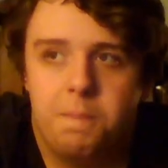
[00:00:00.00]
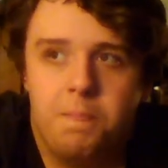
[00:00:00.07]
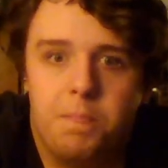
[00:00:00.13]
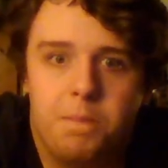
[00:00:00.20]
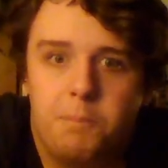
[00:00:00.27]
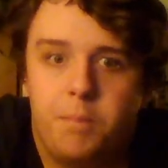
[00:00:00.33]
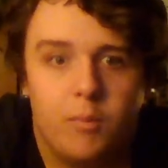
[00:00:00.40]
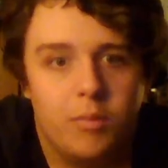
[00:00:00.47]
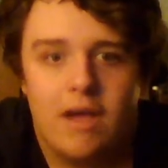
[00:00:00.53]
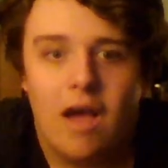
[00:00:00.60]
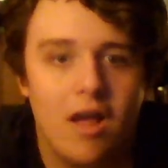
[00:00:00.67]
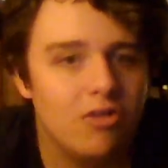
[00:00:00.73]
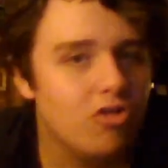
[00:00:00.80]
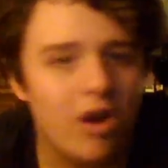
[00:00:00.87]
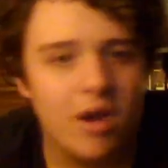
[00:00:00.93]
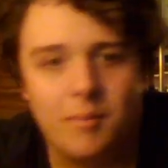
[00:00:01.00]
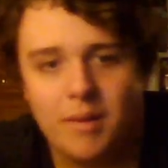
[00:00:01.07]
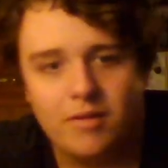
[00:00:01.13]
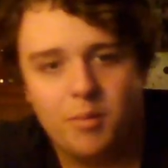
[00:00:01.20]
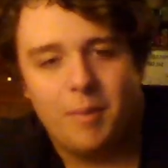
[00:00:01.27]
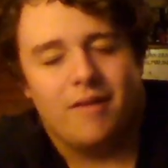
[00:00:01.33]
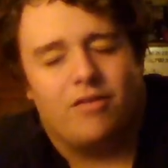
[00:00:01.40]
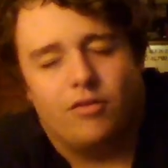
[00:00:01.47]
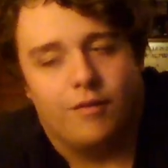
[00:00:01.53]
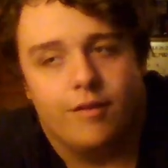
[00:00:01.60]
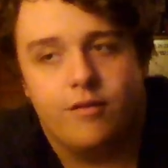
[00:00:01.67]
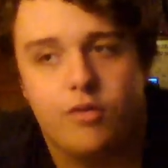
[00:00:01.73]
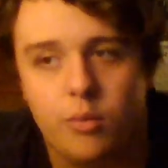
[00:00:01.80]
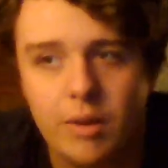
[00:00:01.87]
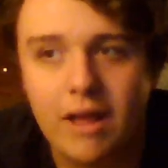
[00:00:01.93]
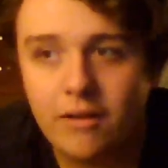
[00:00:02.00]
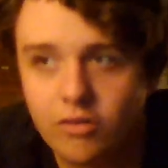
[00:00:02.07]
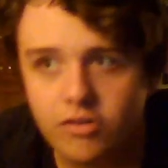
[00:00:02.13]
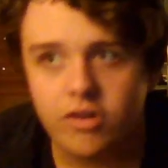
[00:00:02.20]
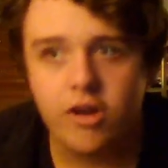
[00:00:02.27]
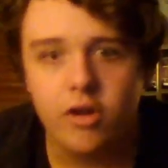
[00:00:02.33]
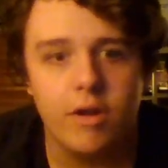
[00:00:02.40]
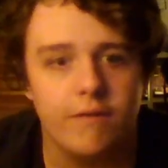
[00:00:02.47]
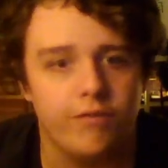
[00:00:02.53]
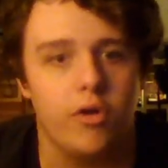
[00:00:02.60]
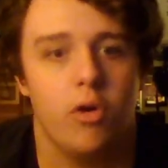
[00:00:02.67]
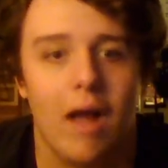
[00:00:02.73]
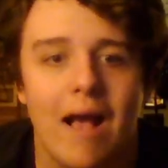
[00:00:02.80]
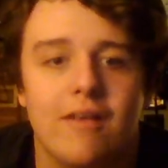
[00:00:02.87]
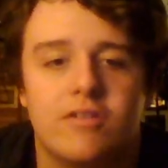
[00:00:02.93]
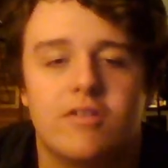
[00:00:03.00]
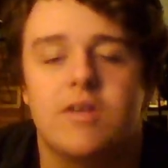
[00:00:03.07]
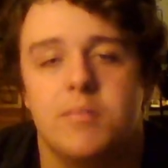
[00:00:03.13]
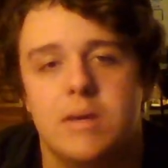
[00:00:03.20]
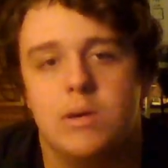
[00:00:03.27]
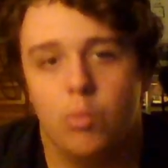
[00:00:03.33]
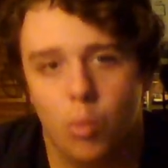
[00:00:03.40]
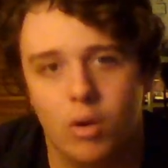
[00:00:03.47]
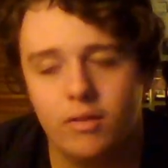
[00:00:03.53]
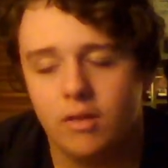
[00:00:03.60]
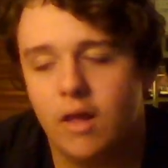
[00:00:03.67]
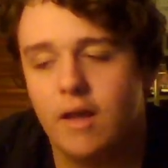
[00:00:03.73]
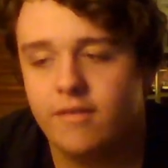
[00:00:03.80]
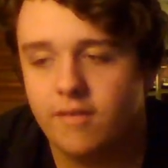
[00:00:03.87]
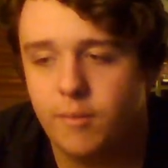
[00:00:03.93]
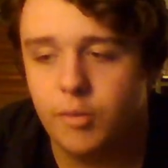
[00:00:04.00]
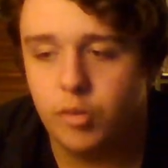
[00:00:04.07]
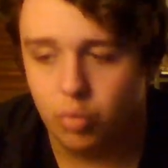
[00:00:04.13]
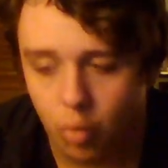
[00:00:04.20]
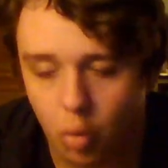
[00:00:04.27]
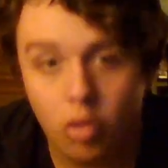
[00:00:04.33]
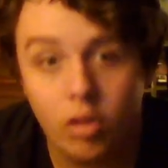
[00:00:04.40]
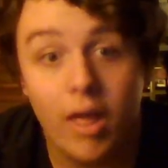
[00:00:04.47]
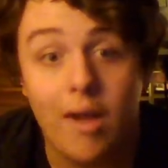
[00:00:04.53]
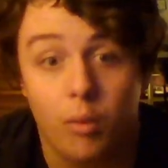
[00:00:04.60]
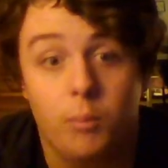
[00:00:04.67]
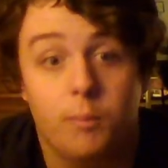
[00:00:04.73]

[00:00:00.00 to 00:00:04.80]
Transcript: But we gotta try and make the best of it. So next year, if you're asking me what lines I would roll out,